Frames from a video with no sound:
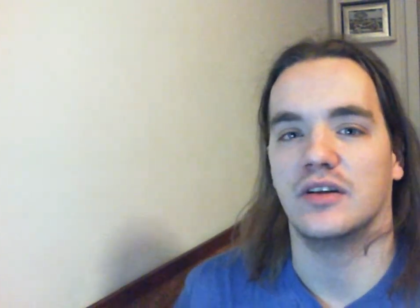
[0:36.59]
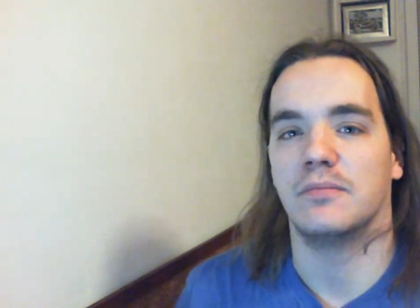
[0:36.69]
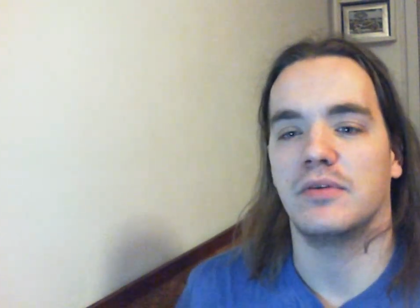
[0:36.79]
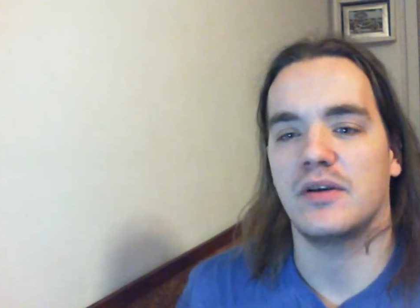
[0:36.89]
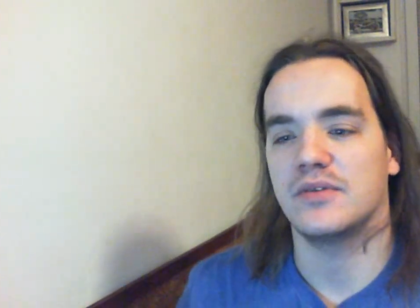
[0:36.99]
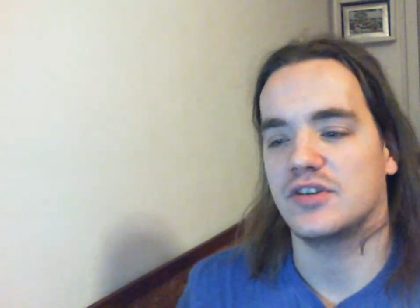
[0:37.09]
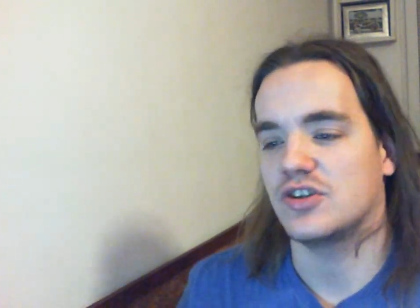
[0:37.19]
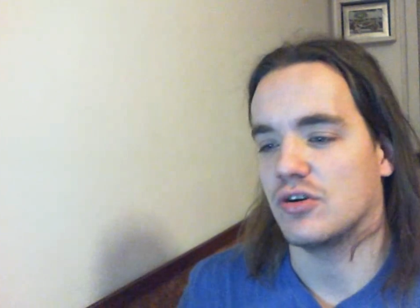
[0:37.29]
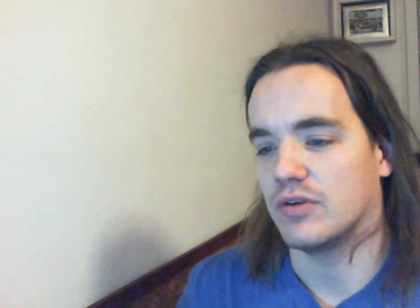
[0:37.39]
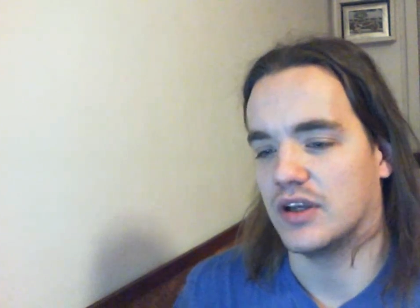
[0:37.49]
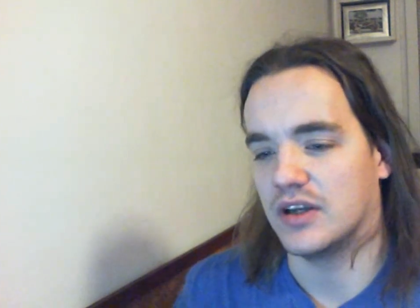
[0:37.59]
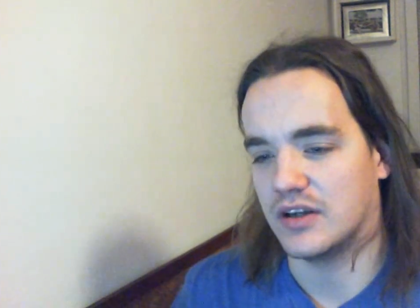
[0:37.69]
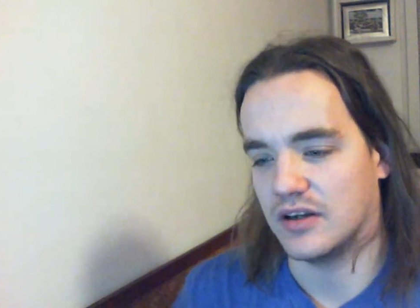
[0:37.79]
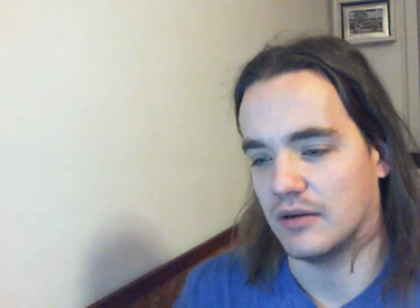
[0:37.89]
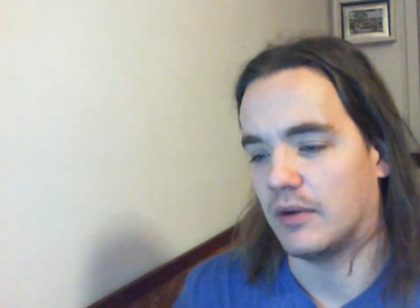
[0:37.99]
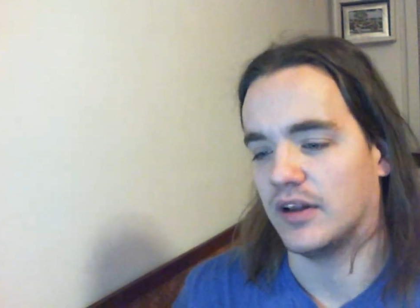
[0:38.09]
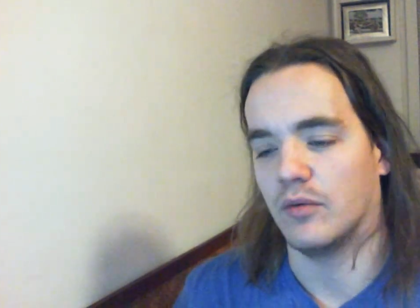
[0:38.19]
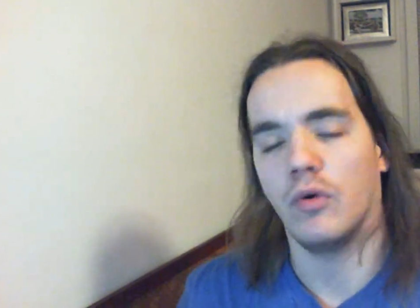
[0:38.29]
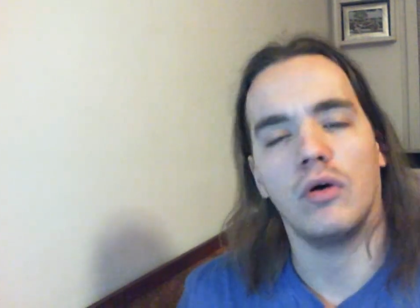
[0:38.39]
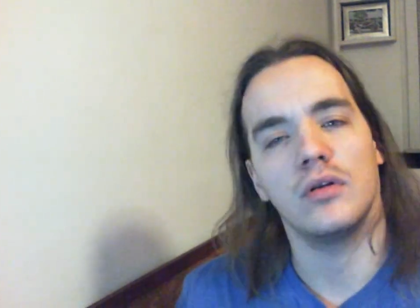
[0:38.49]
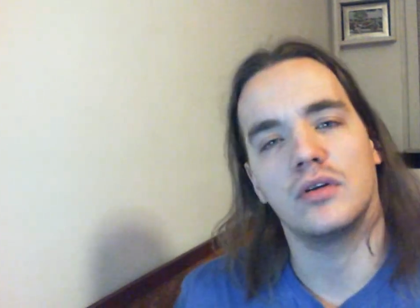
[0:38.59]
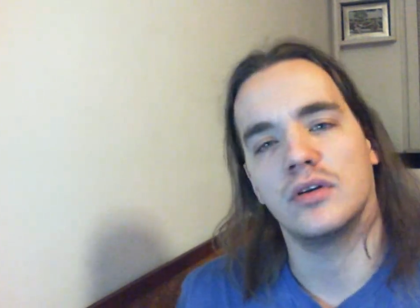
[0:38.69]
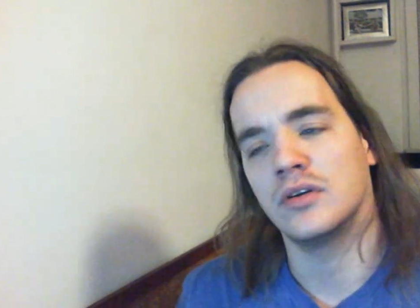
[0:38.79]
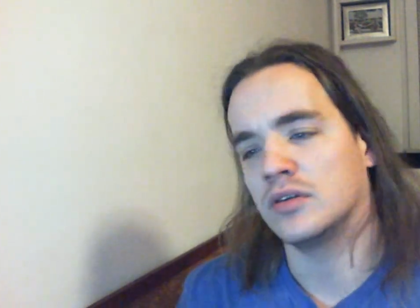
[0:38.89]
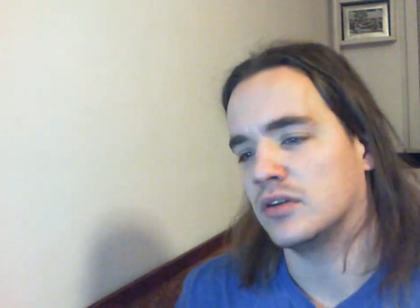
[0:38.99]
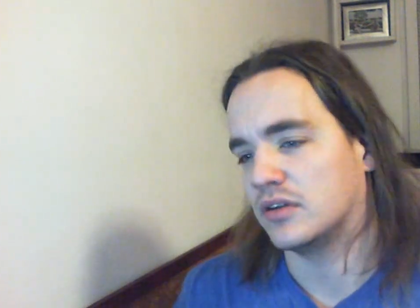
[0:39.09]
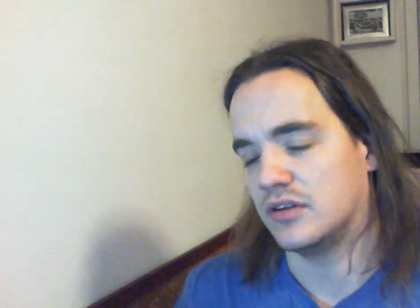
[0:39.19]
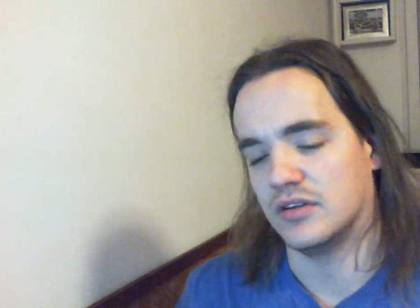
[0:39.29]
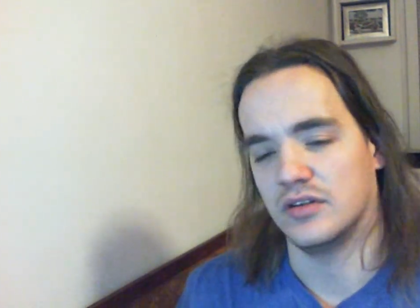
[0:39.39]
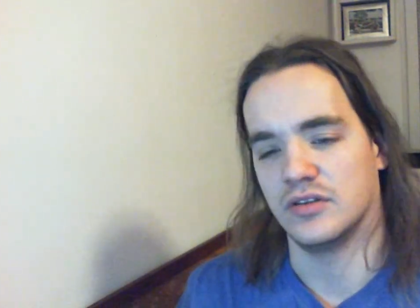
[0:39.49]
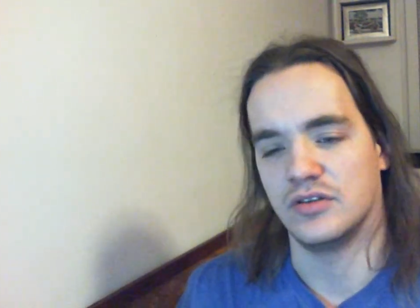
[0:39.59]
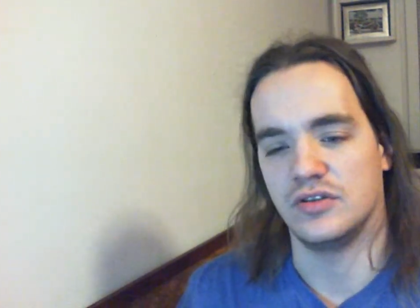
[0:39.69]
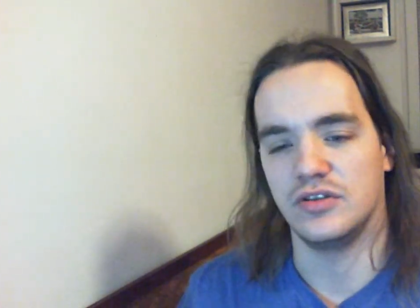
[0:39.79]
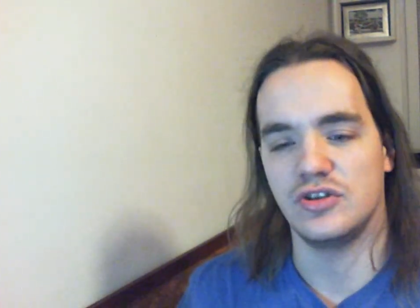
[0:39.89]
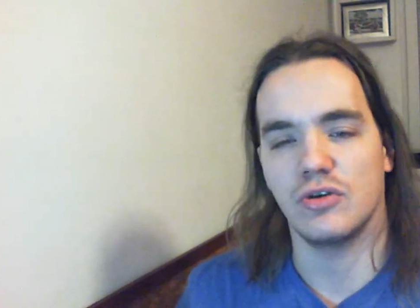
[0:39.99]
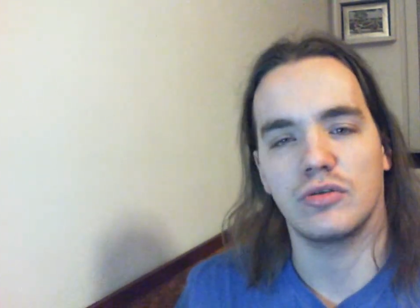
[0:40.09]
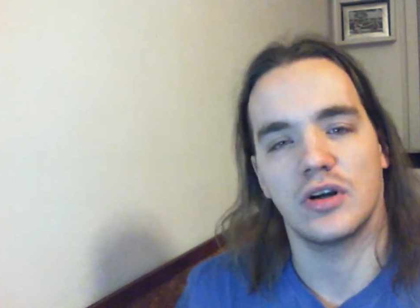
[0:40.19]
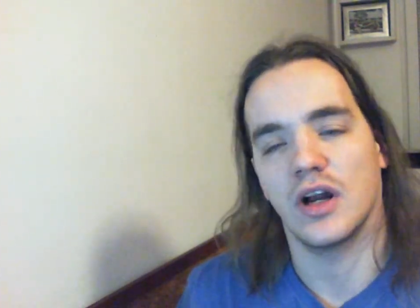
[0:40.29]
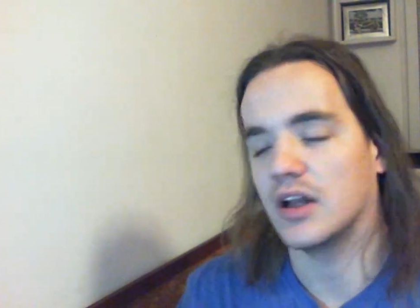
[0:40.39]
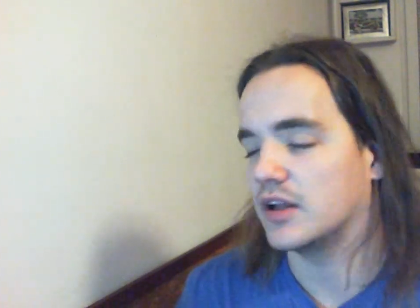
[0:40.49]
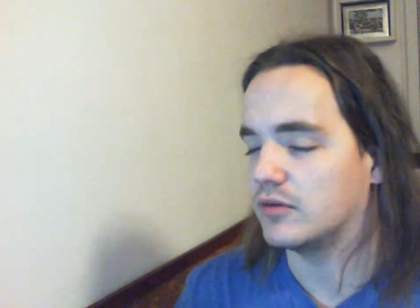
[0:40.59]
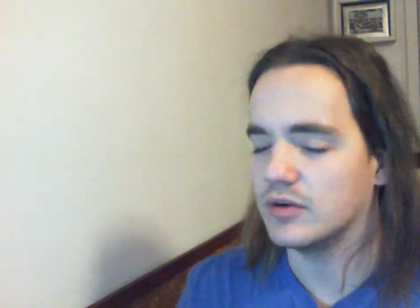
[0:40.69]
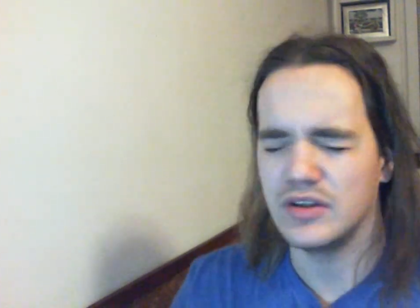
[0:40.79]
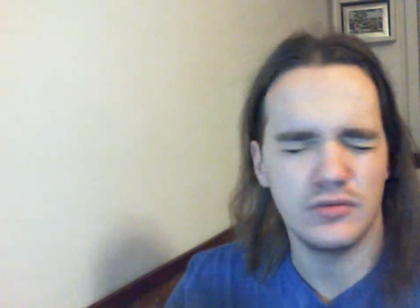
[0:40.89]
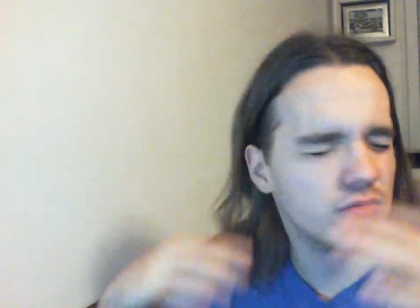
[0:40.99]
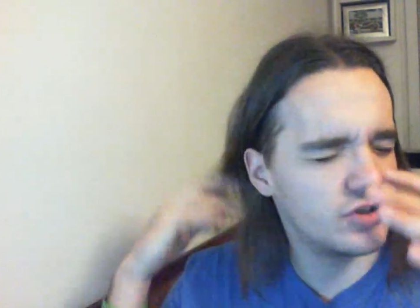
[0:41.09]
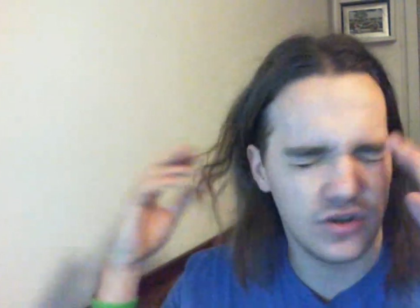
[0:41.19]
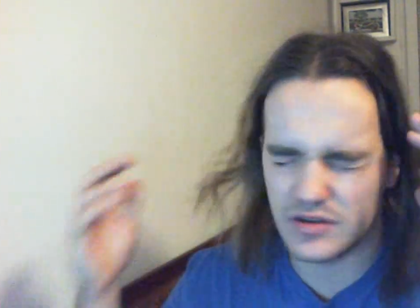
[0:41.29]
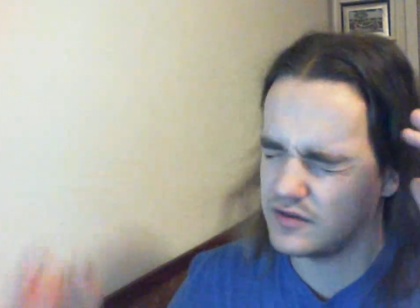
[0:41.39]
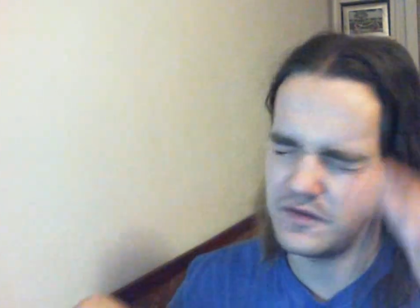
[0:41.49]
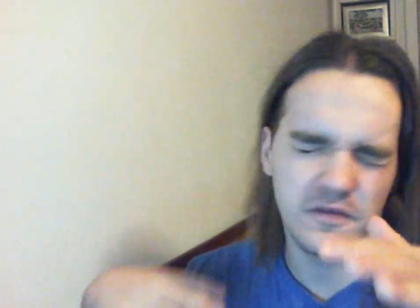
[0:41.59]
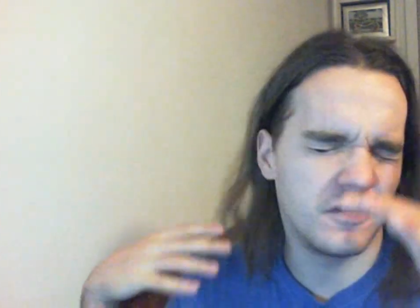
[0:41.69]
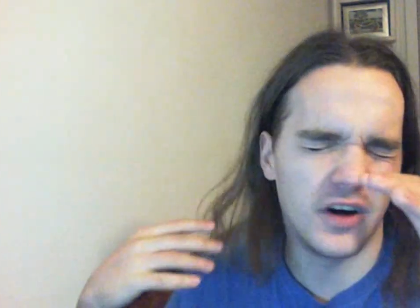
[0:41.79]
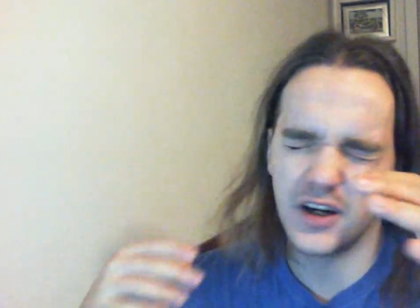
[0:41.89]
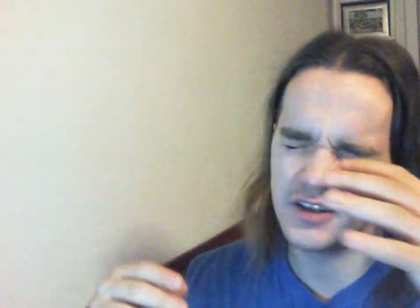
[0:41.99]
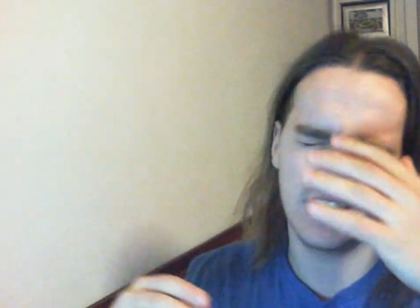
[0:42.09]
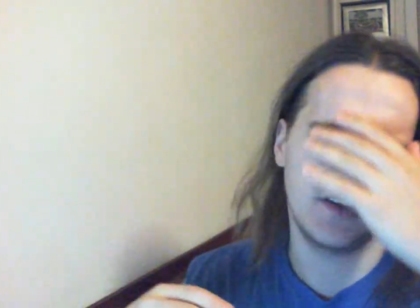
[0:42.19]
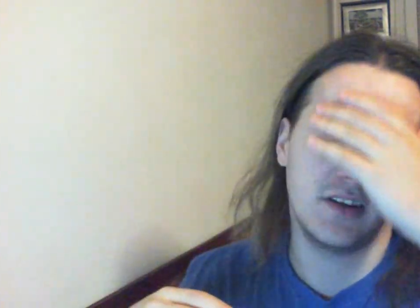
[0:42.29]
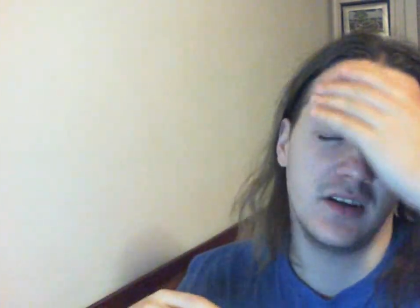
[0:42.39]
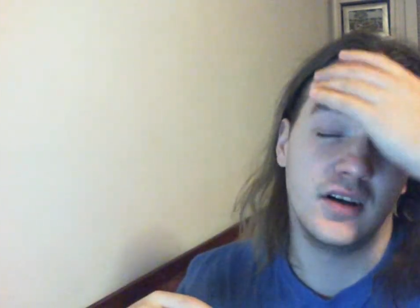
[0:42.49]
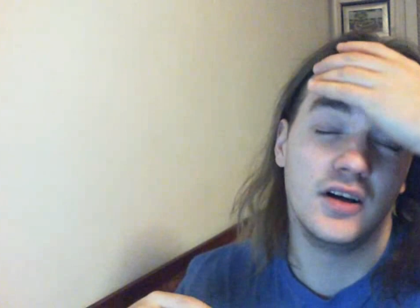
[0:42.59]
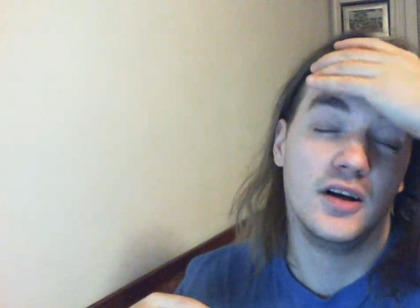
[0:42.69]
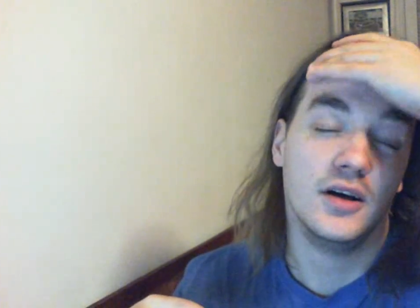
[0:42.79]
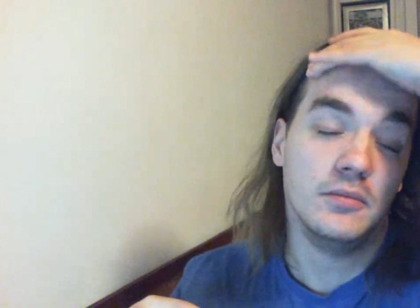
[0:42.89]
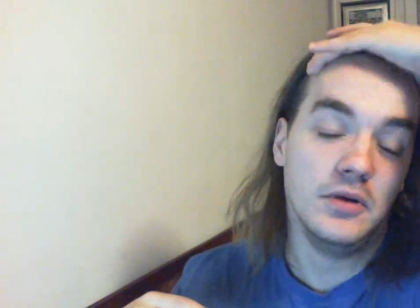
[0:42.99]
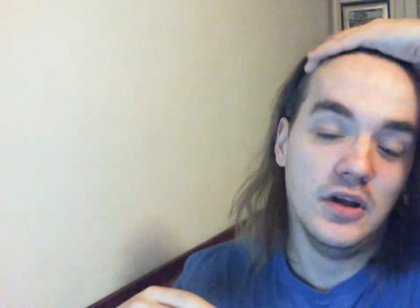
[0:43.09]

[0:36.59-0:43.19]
the premise, showing Amanda Waller, the Joker Harley Quinn was just fucked up.